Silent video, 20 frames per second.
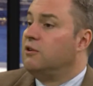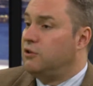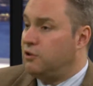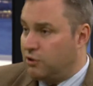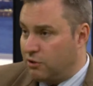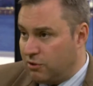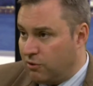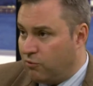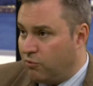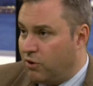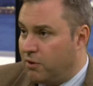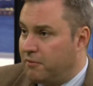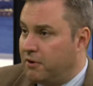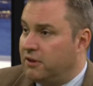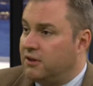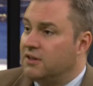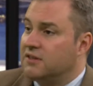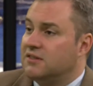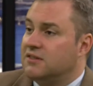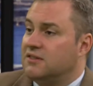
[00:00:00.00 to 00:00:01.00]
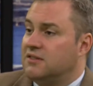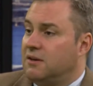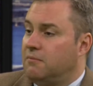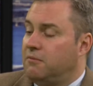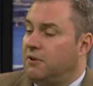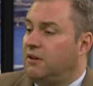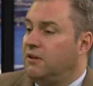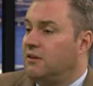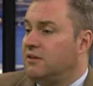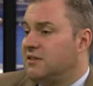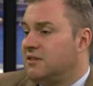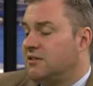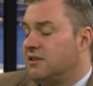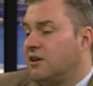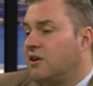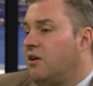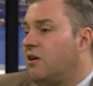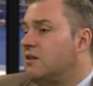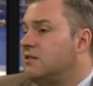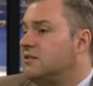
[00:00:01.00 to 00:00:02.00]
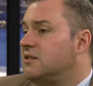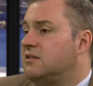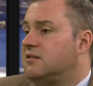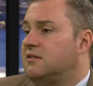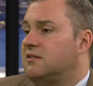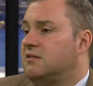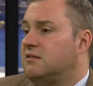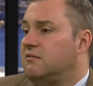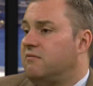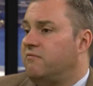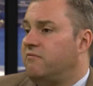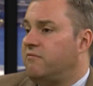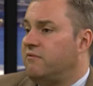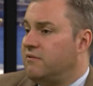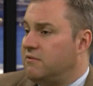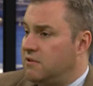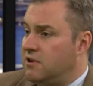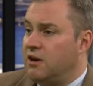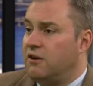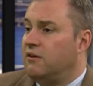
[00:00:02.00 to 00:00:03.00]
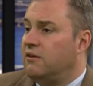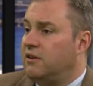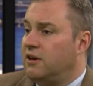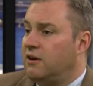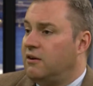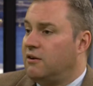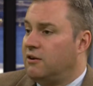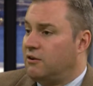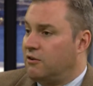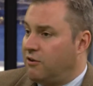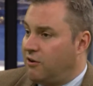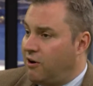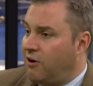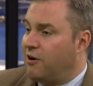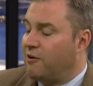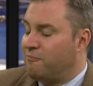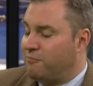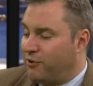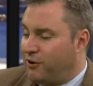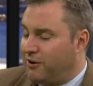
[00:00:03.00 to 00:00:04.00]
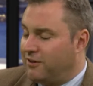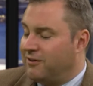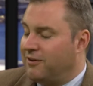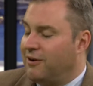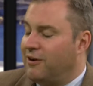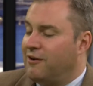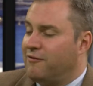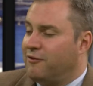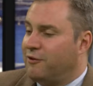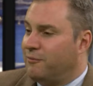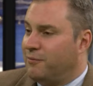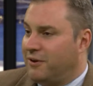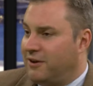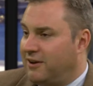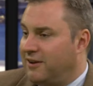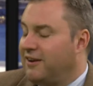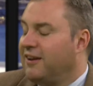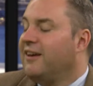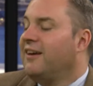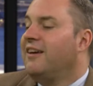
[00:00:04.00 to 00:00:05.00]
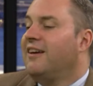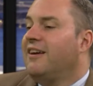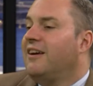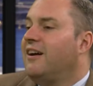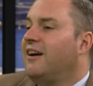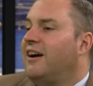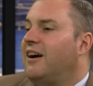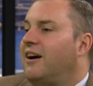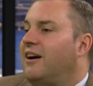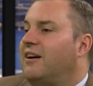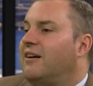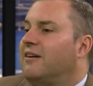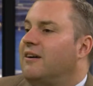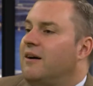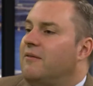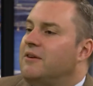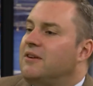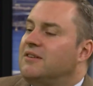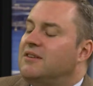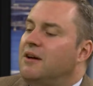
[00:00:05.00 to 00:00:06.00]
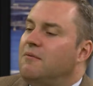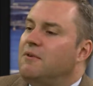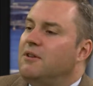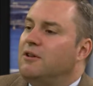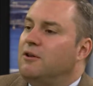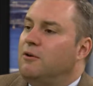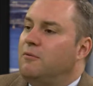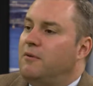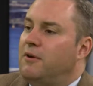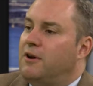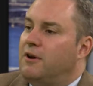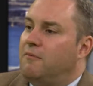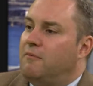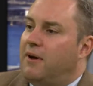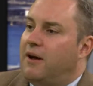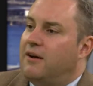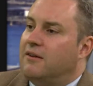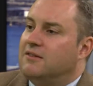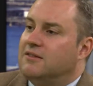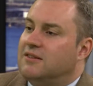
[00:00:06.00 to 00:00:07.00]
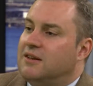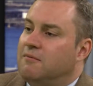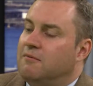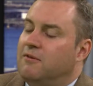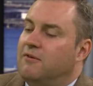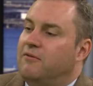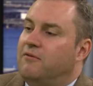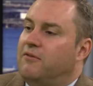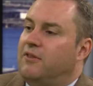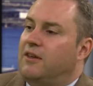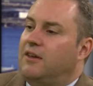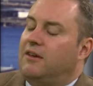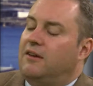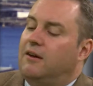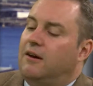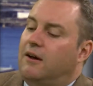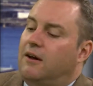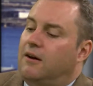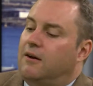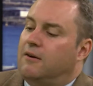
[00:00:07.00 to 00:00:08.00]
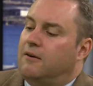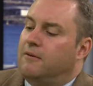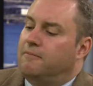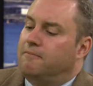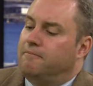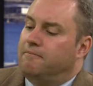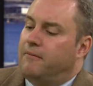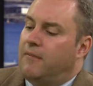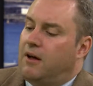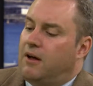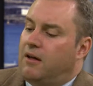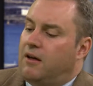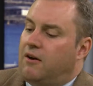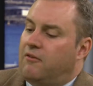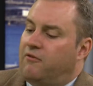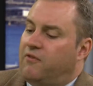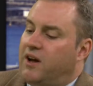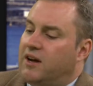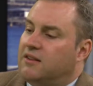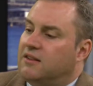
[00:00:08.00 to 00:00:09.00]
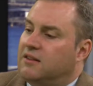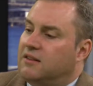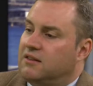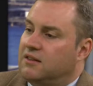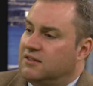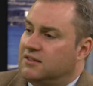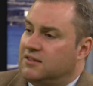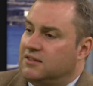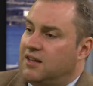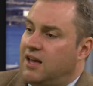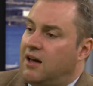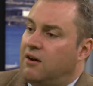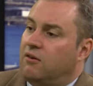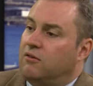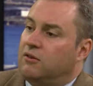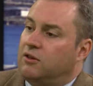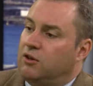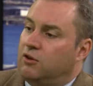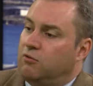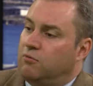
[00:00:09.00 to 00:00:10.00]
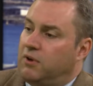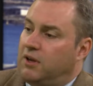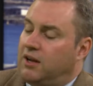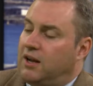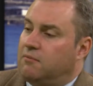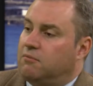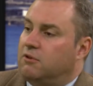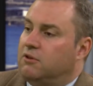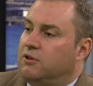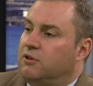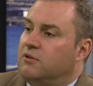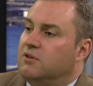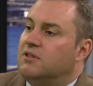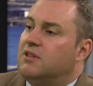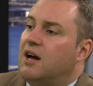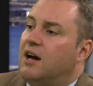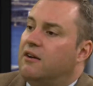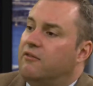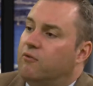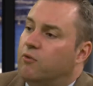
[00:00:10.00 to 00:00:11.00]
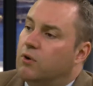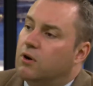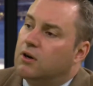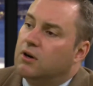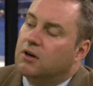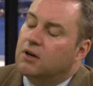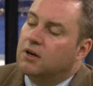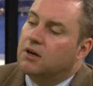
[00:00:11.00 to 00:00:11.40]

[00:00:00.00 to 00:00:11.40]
you're a woman. This is a cause that's near and dear to your heart, pardon Correct. The awful pun. I mean, tell me a little bit about some of the effect this has had on you being able to do this kind of work.